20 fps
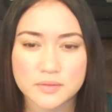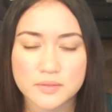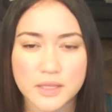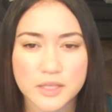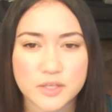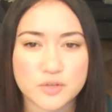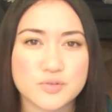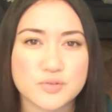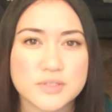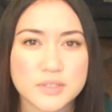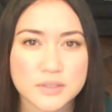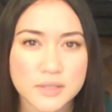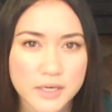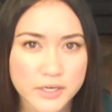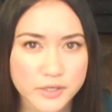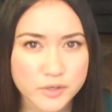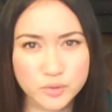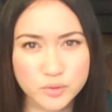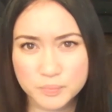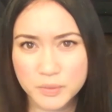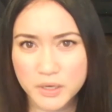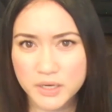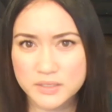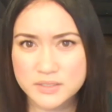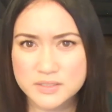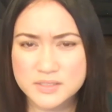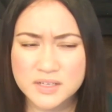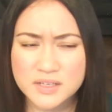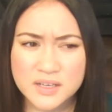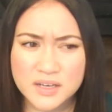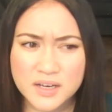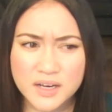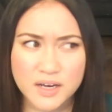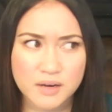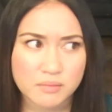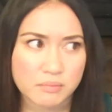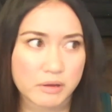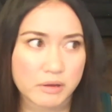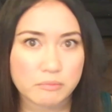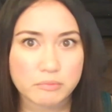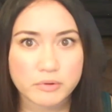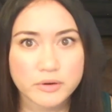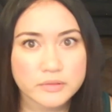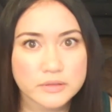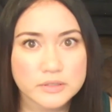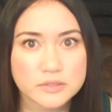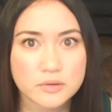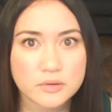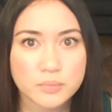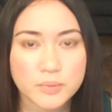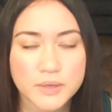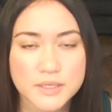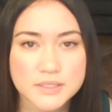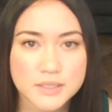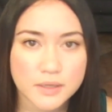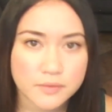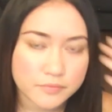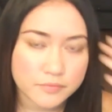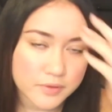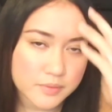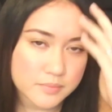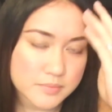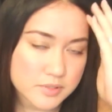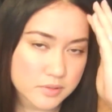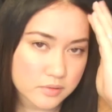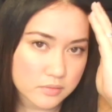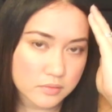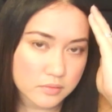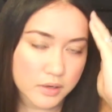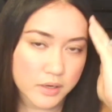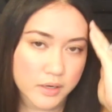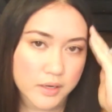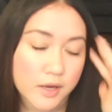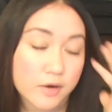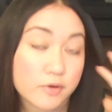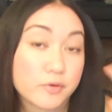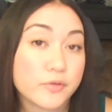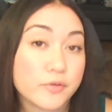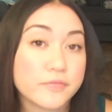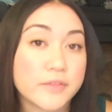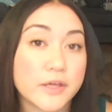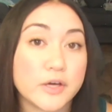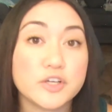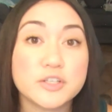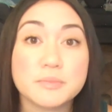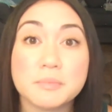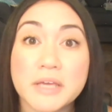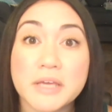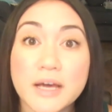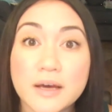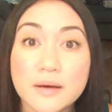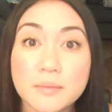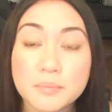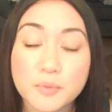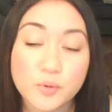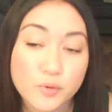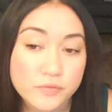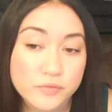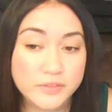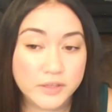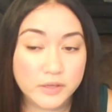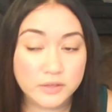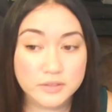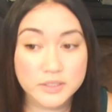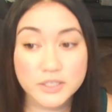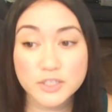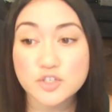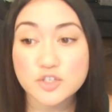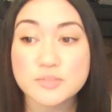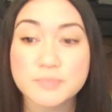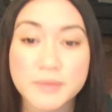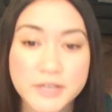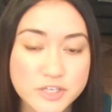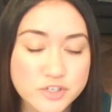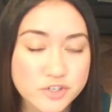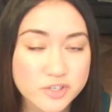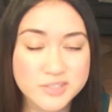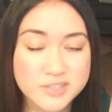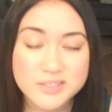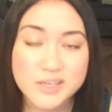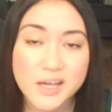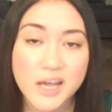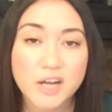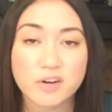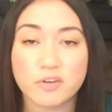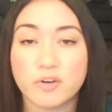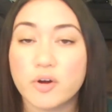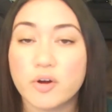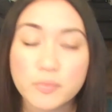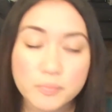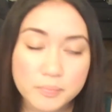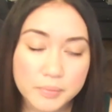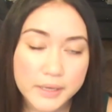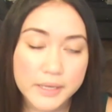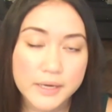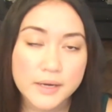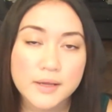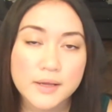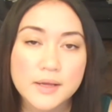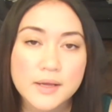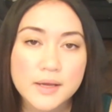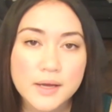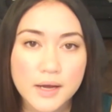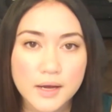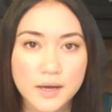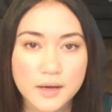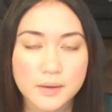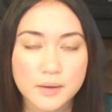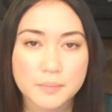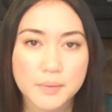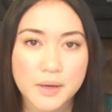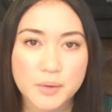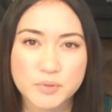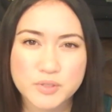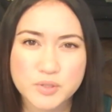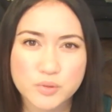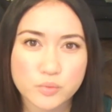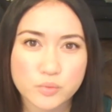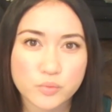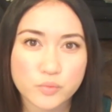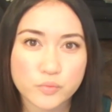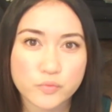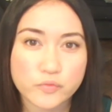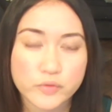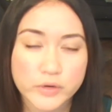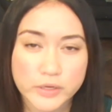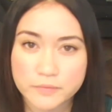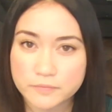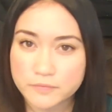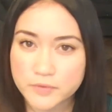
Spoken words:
used a lot of coupons. I'm like, where did these coupons come from? So I don't know if they hooked me up or if they did use my insurance. I don't know. But I went through Freedom